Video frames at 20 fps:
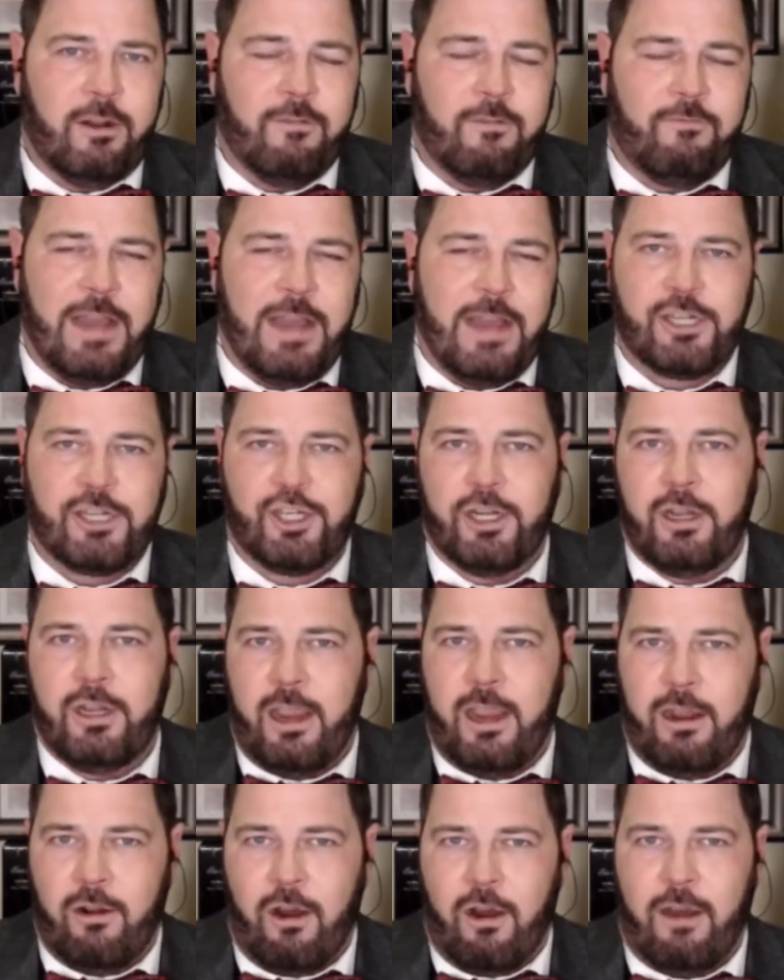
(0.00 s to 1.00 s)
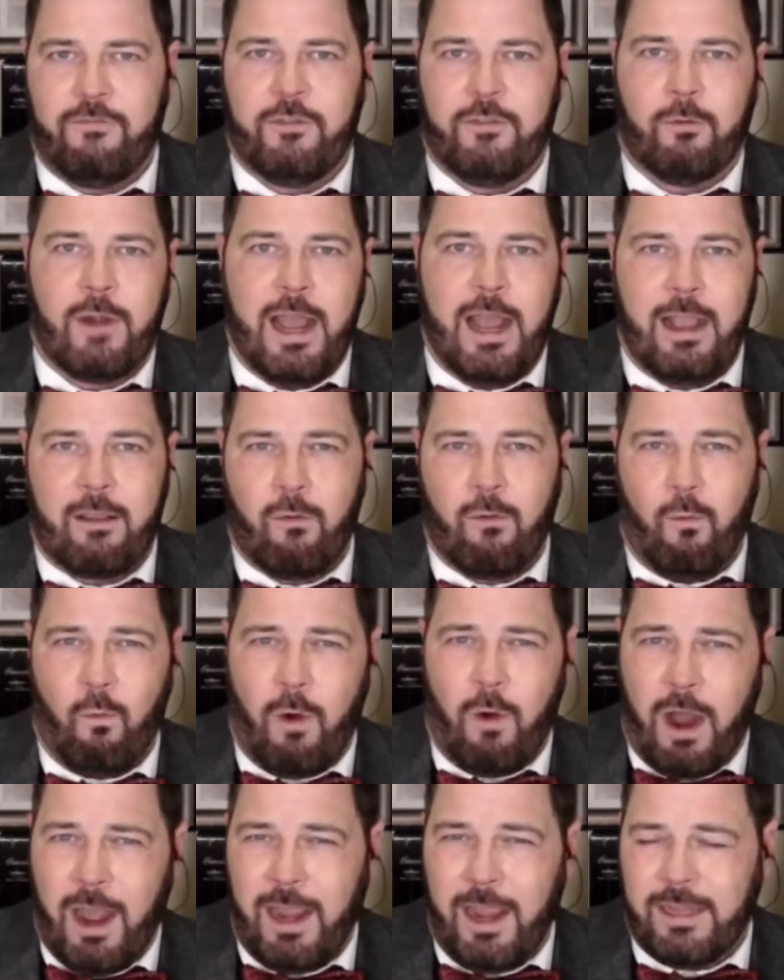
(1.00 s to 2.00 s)
fashion and off the rack
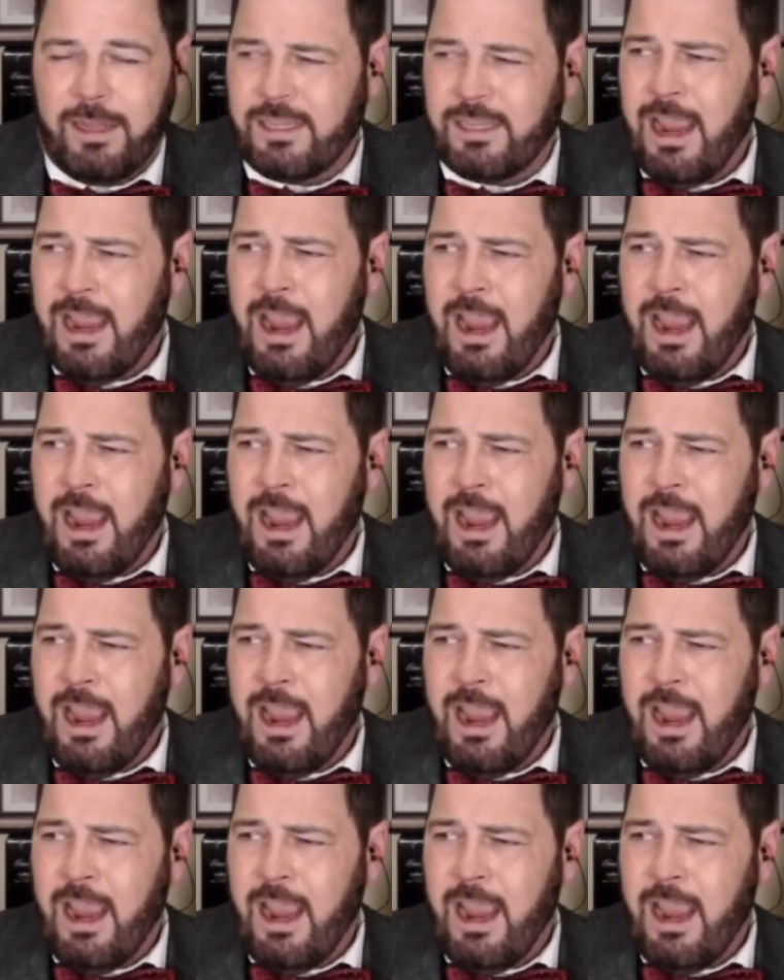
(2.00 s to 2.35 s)
wines?